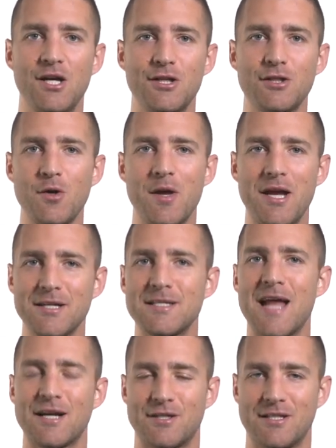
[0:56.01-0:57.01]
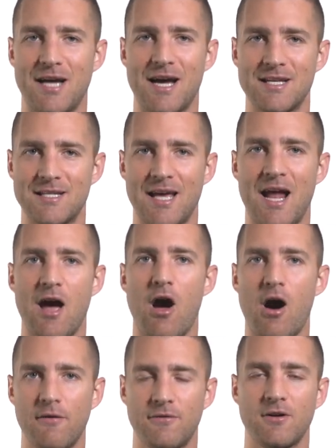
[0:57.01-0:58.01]
So here's an exercise that I
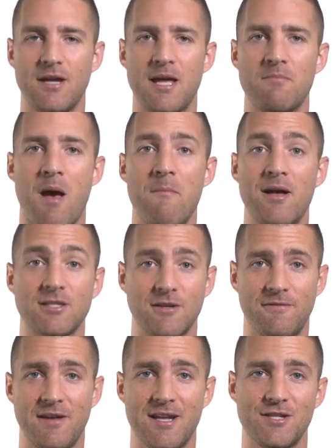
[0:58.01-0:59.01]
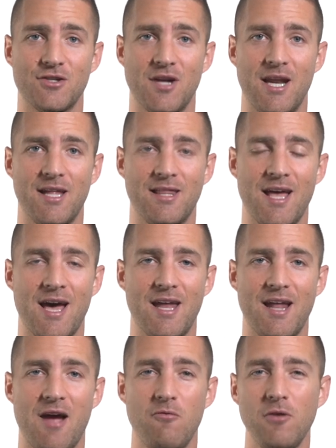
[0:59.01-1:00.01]
offer in my mental fitness training
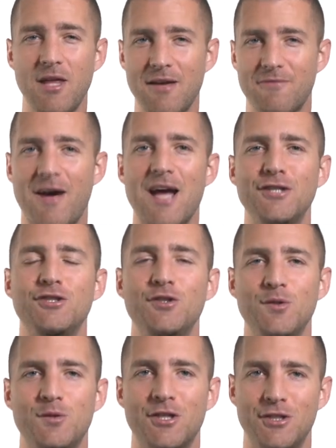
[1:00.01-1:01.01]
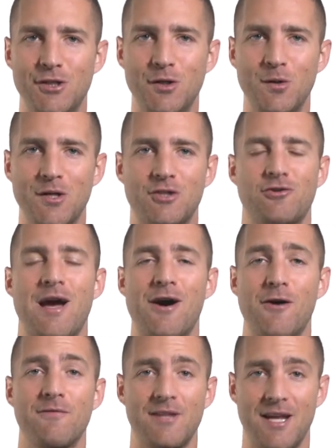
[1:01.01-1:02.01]
that I really advise you to do and try
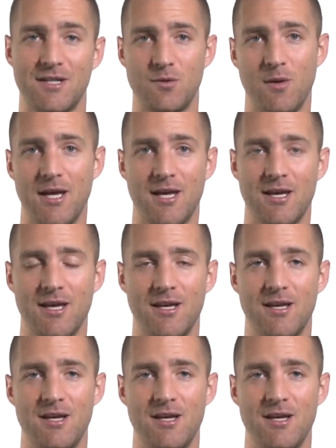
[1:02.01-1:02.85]
out over the next week.